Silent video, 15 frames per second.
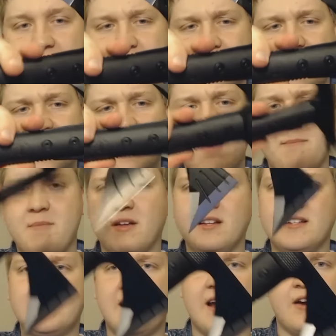It's like a
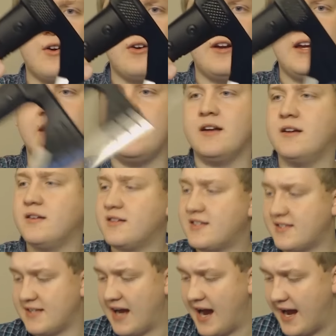military
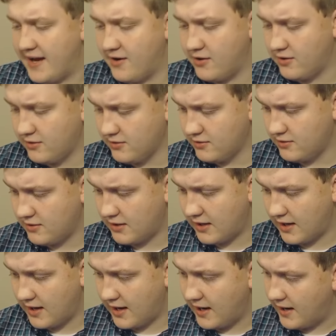style.
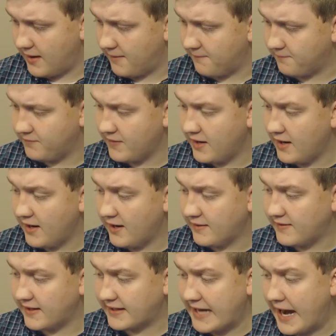
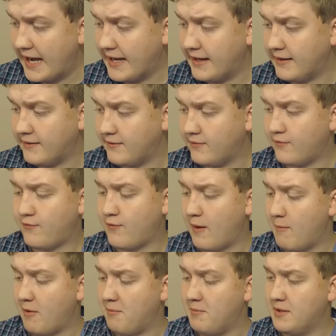They got it
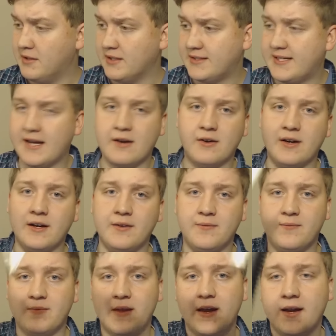from a military
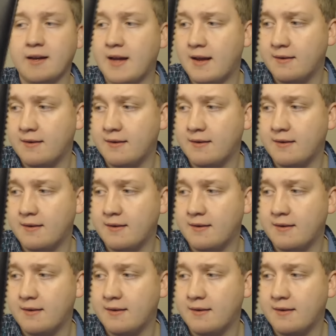thing.